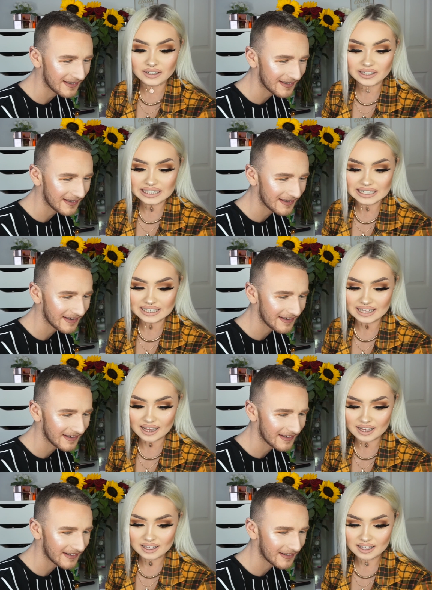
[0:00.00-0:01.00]
Speaker 1: I didn't see
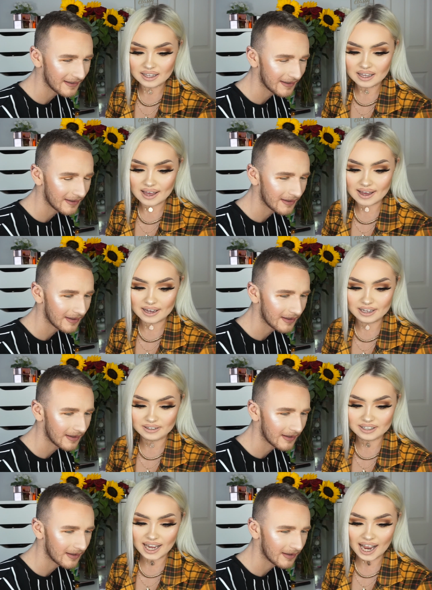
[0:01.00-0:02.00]
that. Uh,
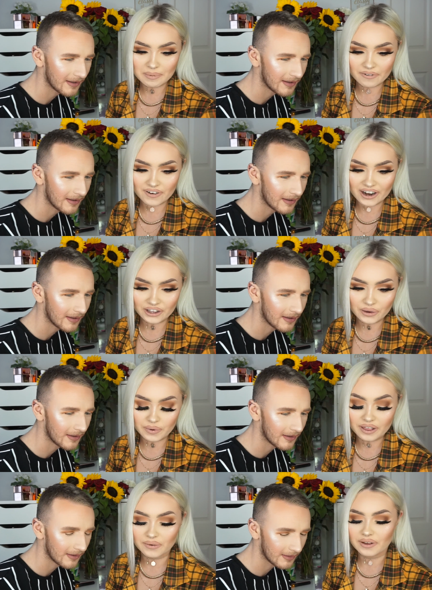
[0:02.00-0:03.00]
does Kyle prefer you
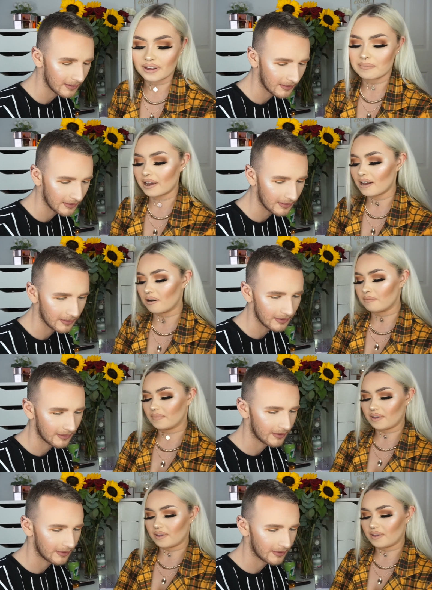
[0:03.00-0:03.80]
with or without makeup?